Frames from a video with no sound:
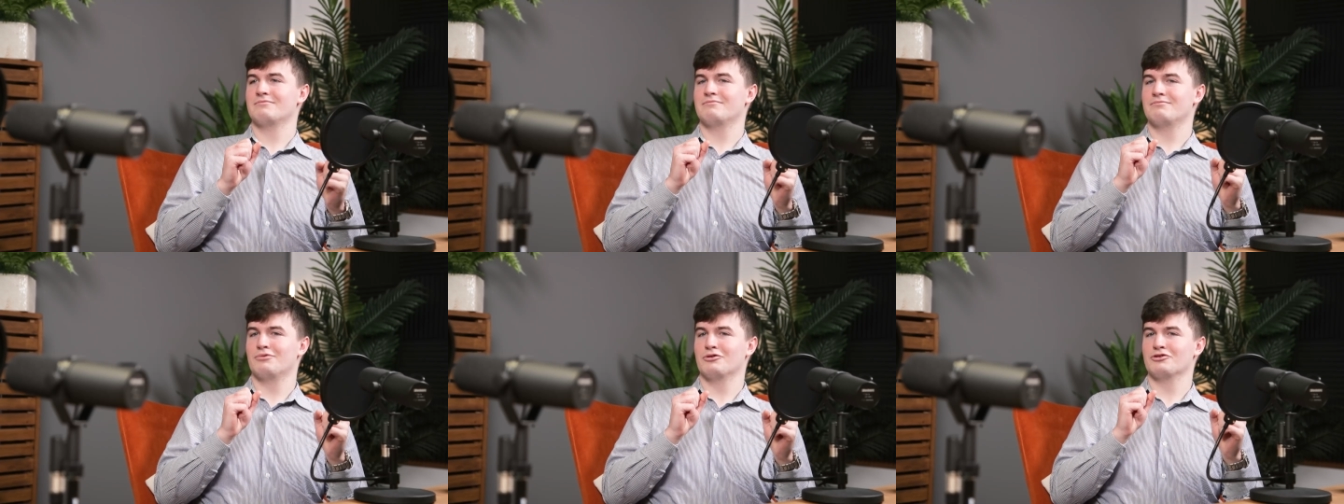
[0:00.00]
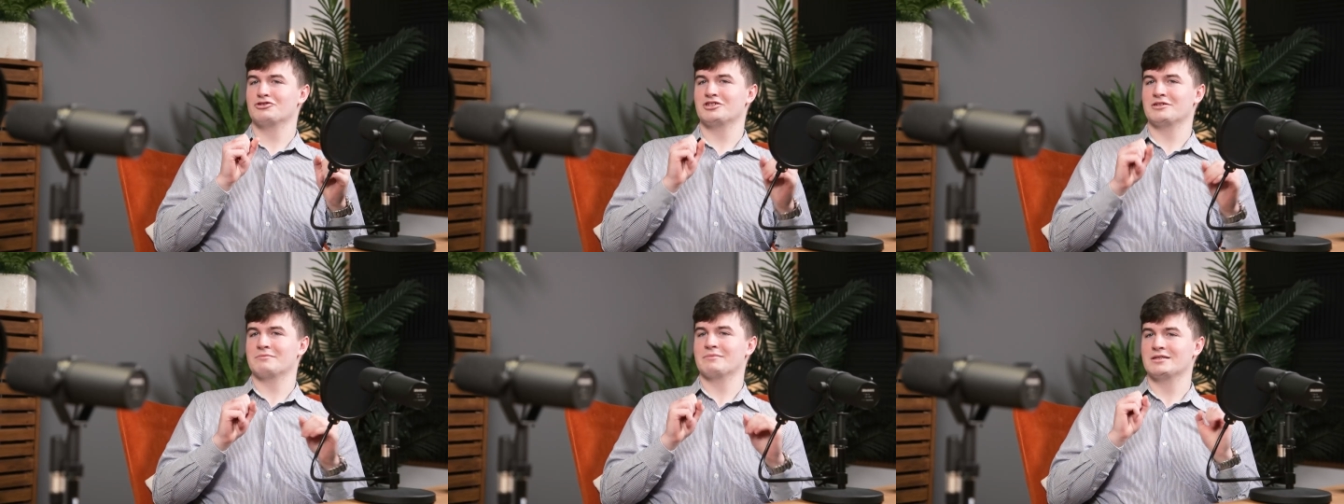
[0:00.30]

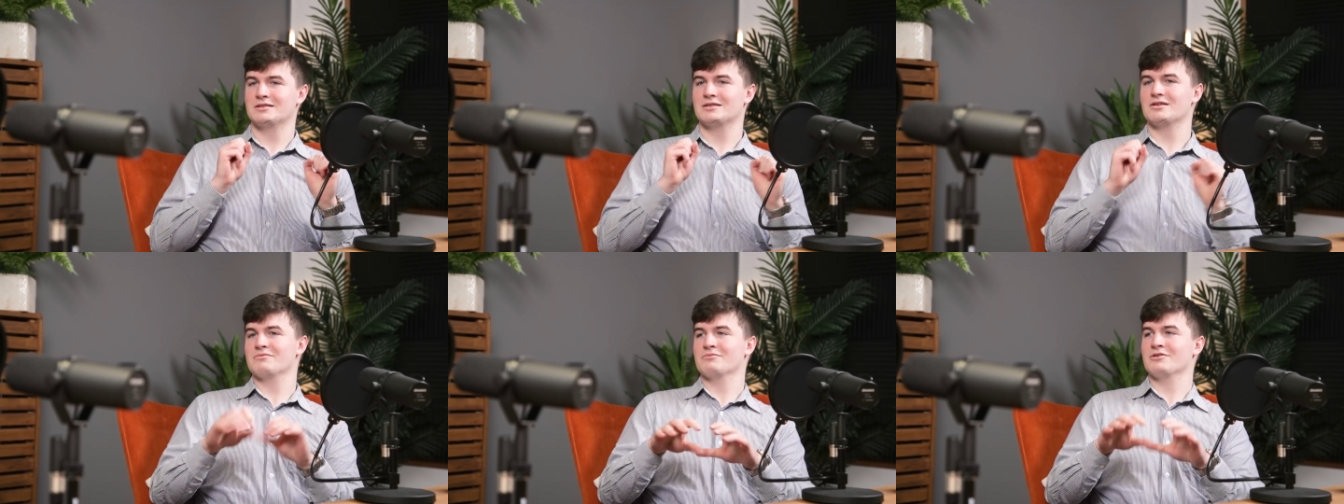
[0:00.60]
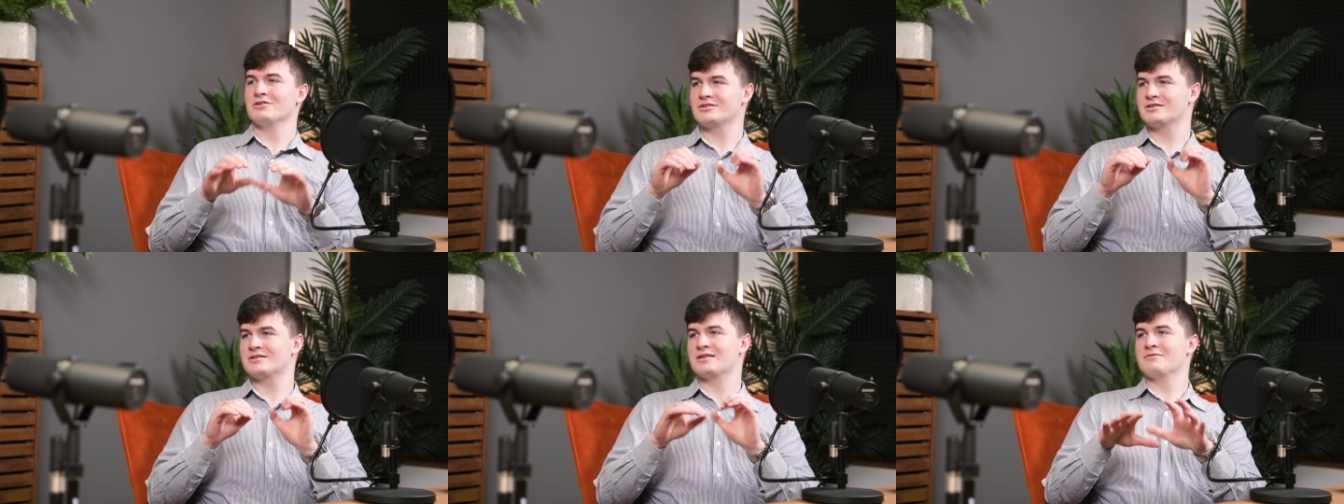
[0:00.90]
pushing me too
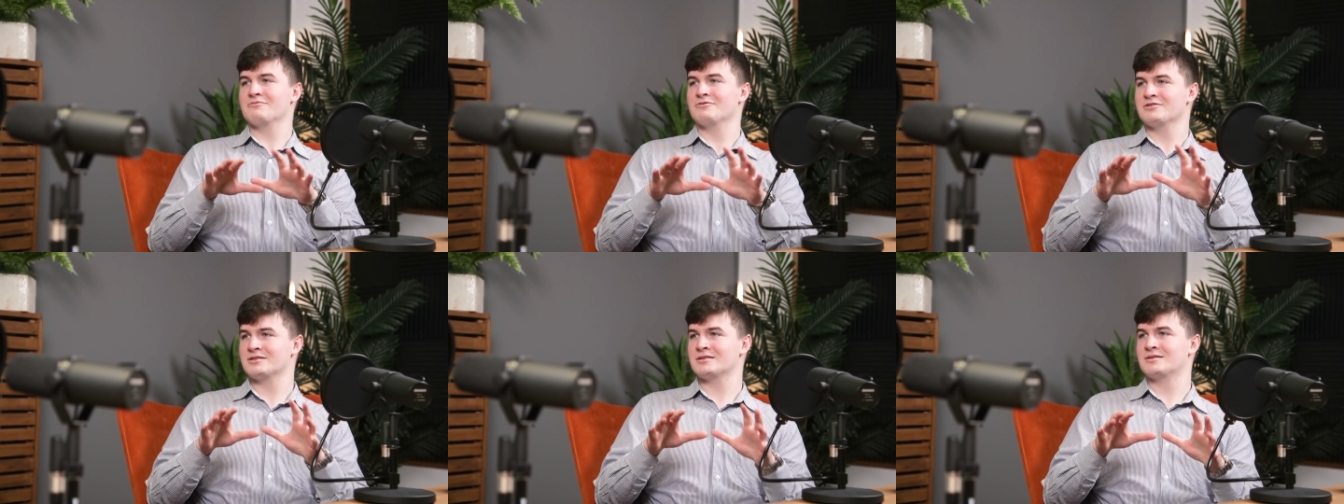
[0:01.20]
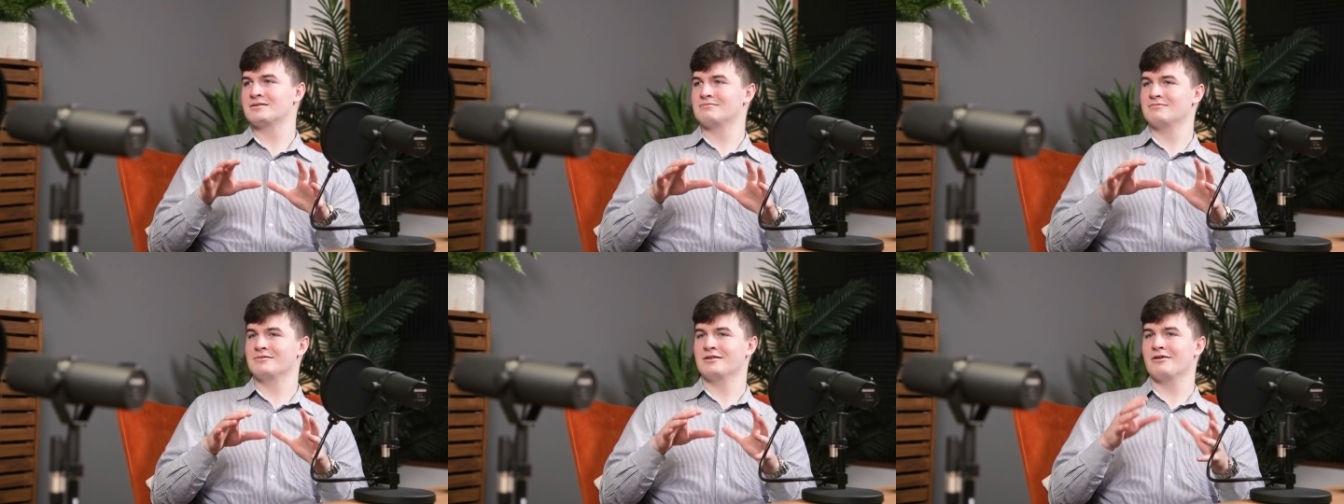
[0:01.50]
much that it
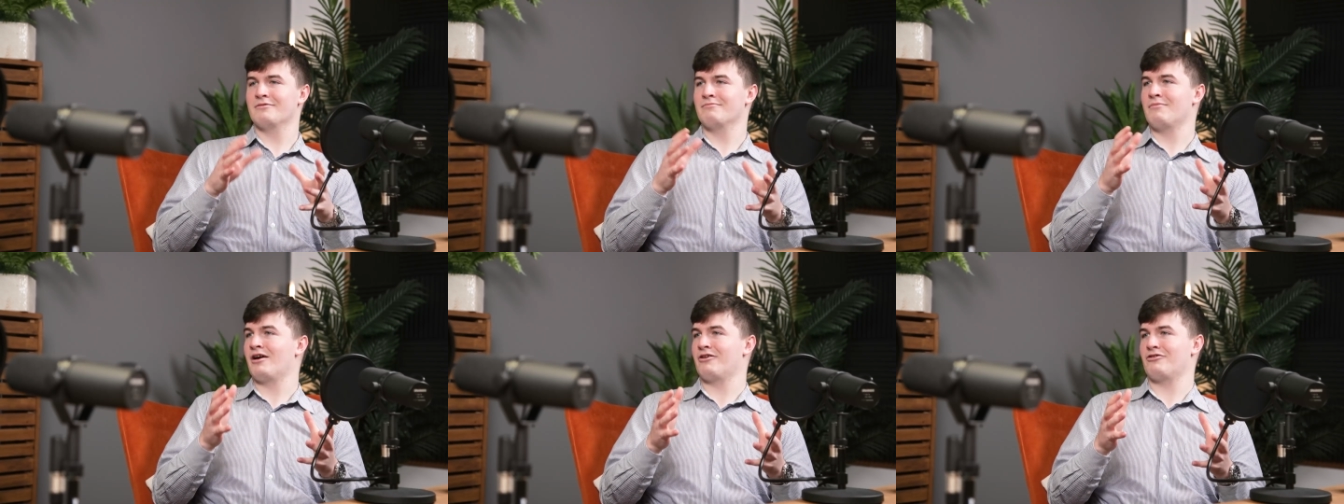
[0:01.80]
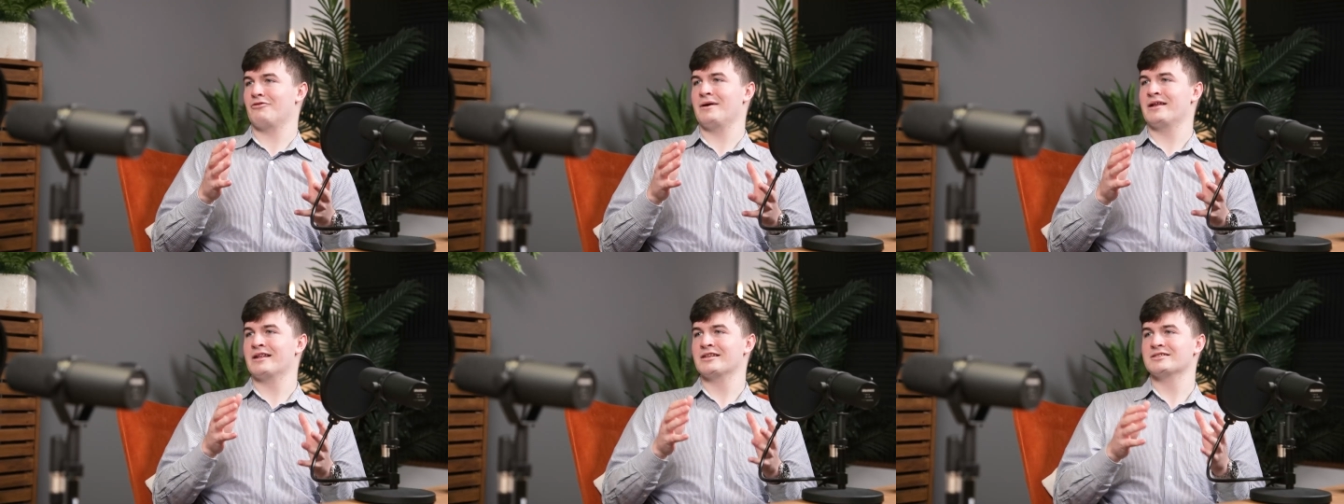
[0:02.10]
was, you know,
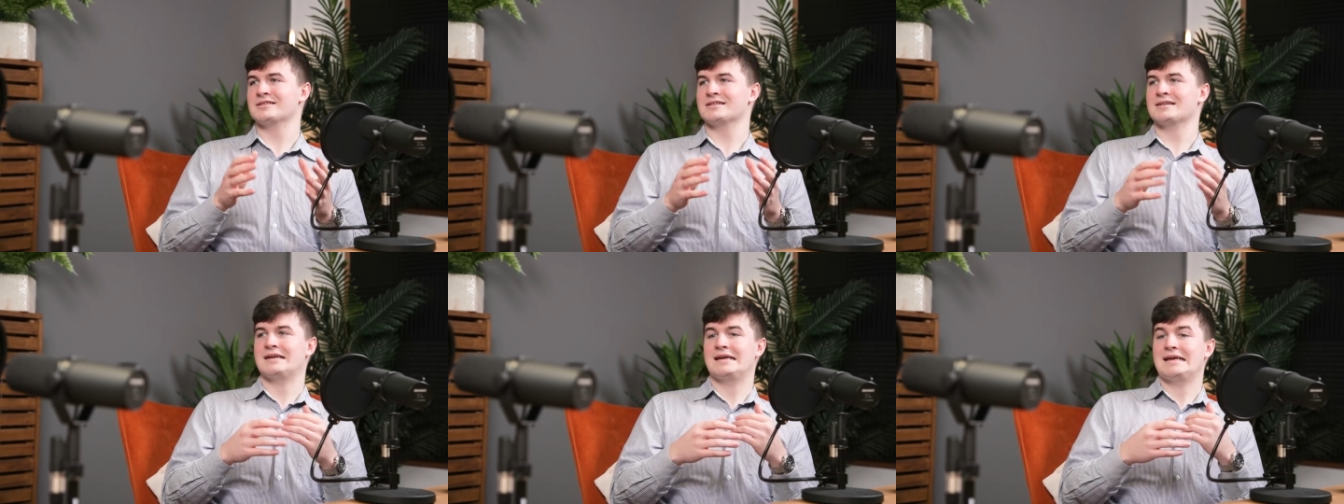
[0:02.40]
micromanaging.